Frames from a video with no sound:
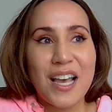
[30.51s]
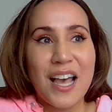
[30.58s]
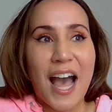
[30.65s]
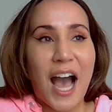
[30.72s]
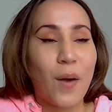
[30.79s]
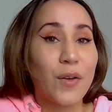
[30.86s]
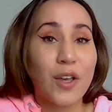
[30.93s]

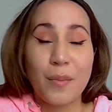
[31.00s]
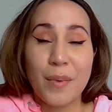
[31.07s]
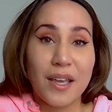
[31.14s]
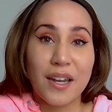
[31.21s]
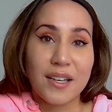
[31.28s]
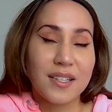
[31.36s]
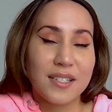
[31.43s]
how it could be
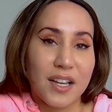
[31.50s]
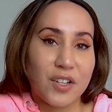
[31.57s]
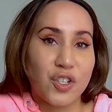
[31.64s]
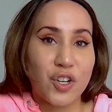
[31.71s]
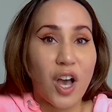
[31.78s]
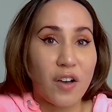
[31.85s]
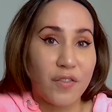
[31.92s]
an
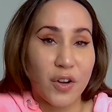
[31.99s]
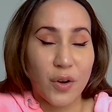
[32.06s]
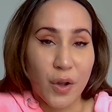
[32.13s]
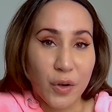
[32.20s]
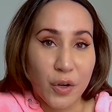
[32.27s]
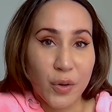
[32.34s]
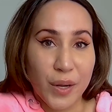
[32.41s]
extension of your
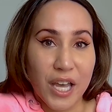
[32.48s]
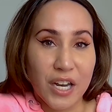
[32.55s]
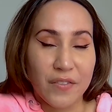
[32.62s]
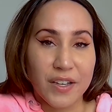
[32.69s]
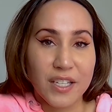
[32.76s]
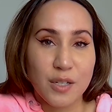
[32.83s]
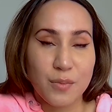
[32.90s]
own creative
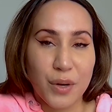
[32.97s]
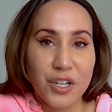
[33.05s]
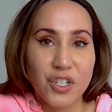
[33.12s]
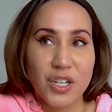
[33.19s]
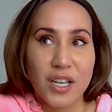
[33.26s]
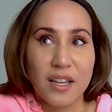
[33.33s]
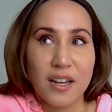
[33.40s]

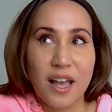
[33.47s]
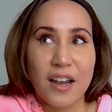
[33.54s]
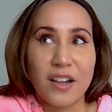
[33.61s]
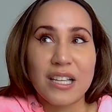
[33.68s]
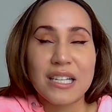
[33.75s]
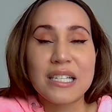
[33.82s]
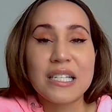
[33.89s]
expression
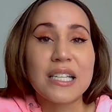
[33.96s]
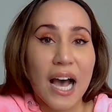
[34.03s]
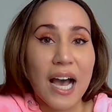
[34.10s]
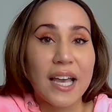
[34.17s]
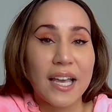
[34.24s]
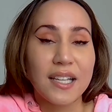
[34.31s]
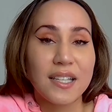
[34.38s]
and the
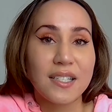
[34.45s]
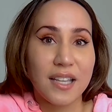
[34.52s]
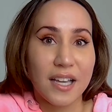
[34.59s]
science